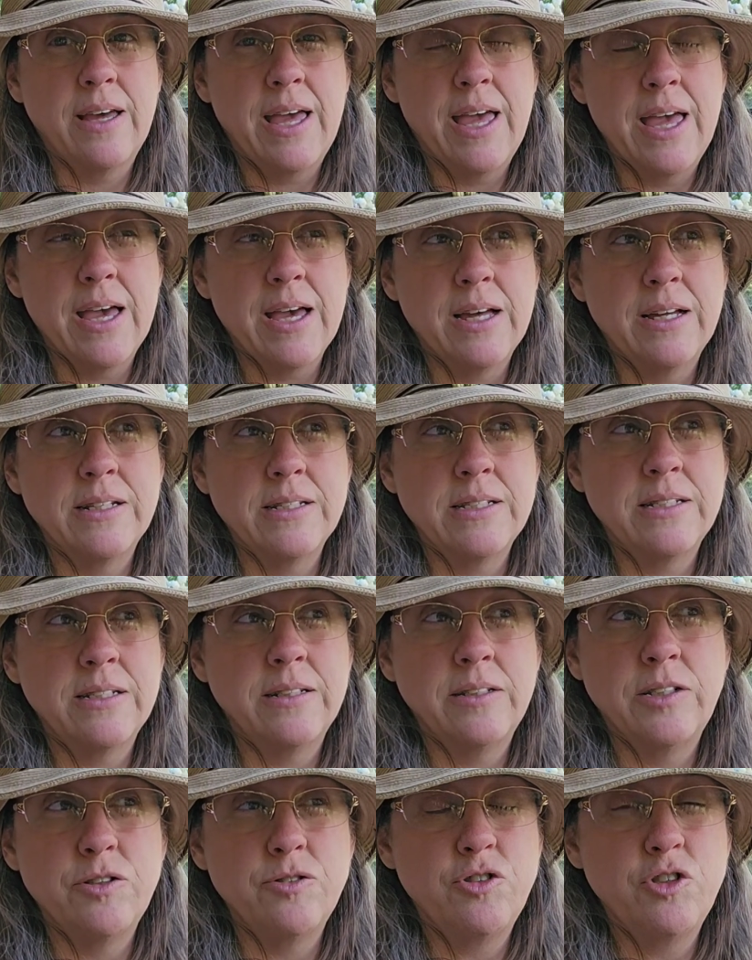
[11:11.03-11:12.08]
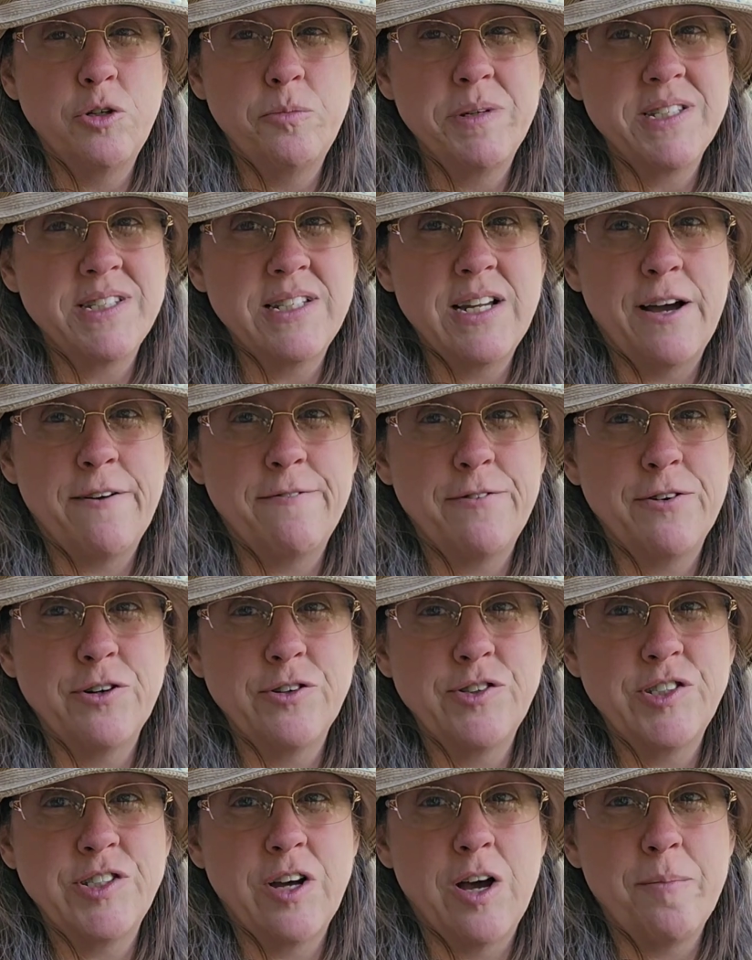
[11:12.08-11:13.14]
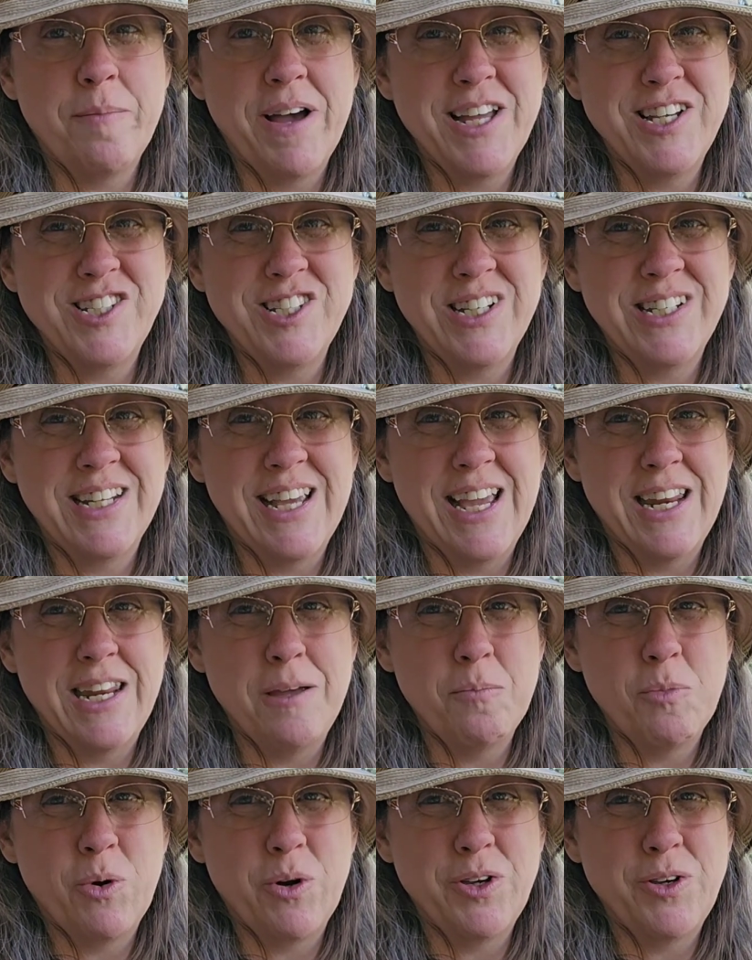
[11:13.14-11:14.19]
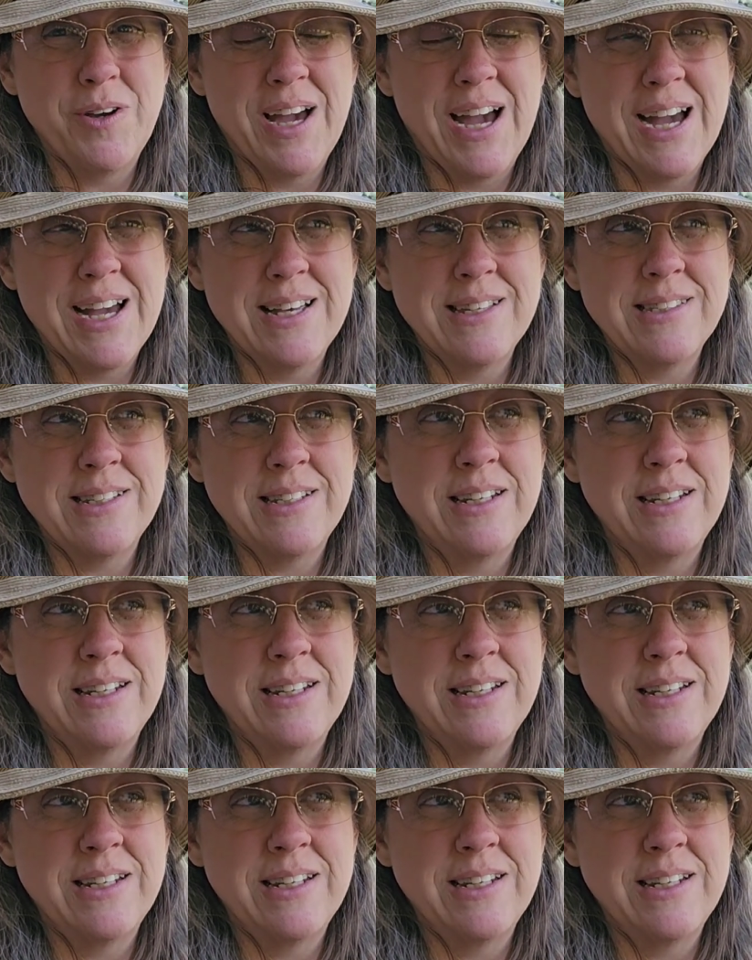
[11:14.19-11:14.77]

and YouTube is not first on my agenda anymore, you guys.